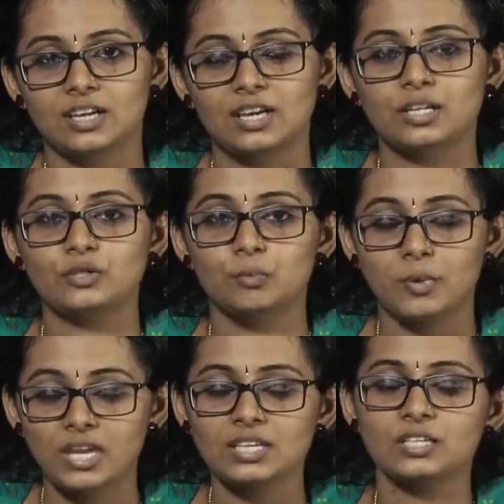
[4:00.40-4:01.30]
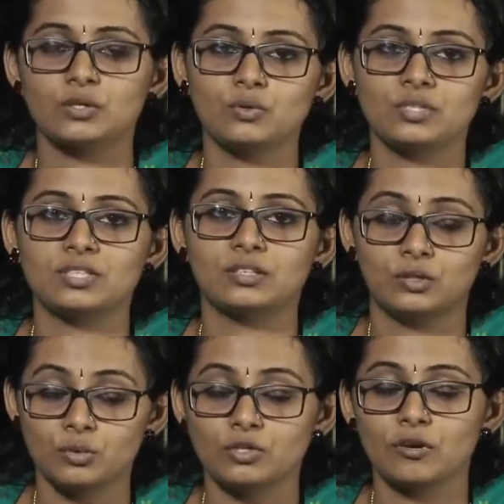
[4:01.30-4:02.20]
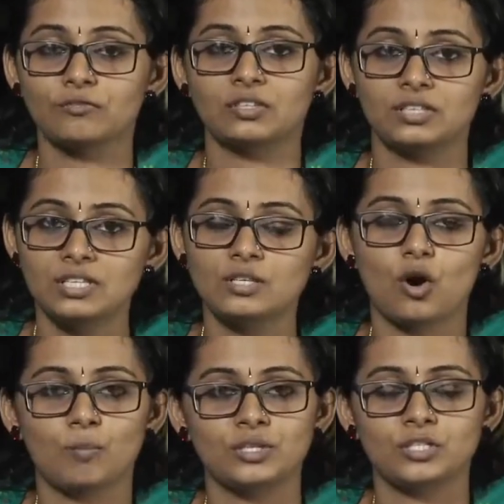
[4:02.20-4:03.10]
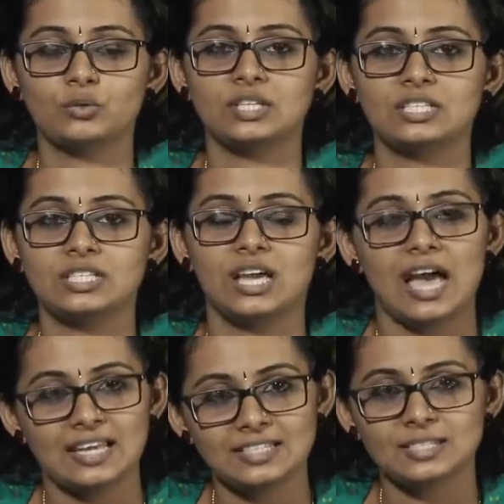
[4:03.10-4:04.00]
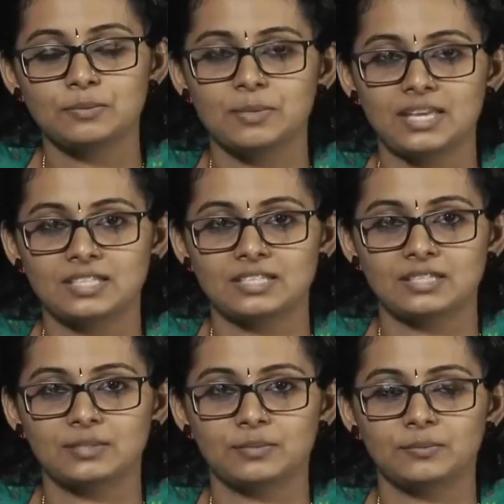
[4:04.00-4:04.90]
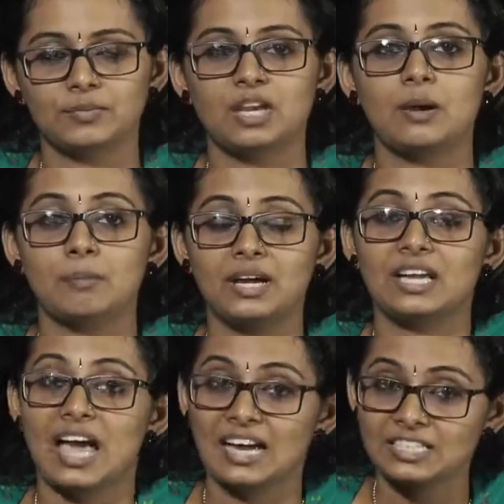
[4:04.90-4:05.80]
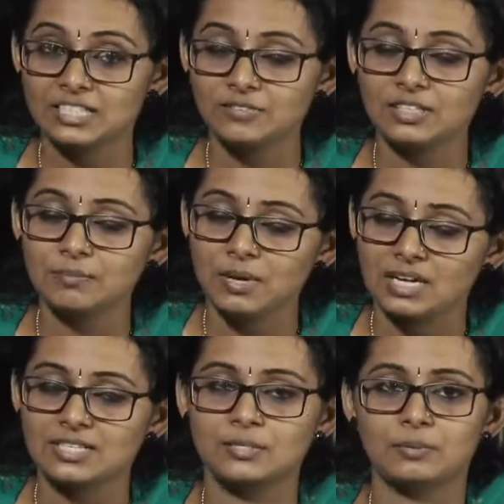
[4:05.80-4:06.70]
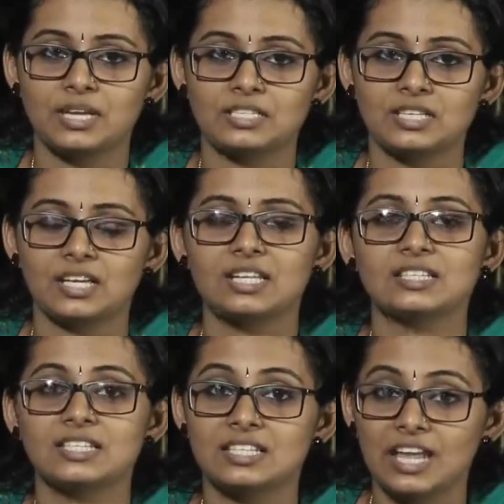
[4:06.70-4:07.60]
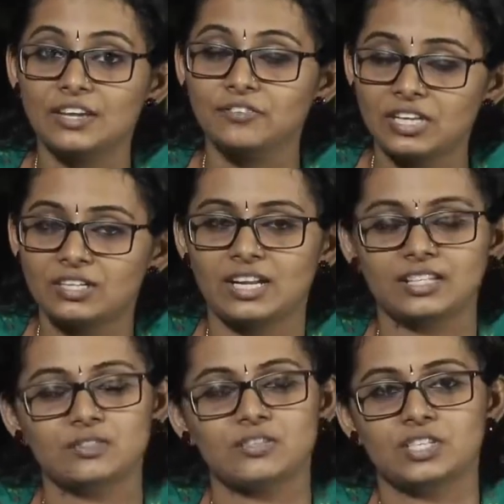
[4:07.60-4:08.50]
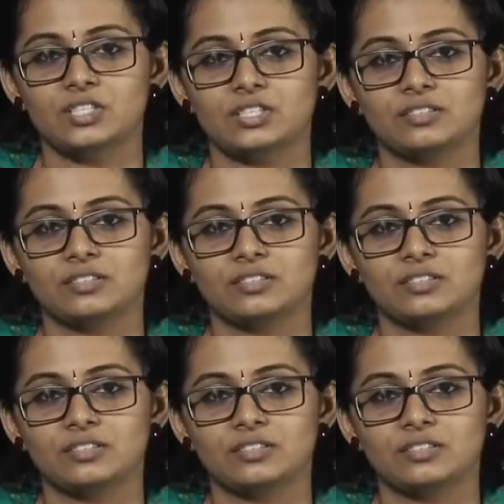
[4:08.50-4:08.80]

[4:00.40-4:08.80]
to make use of this opportunity at its best by actively participating in this live interactive session.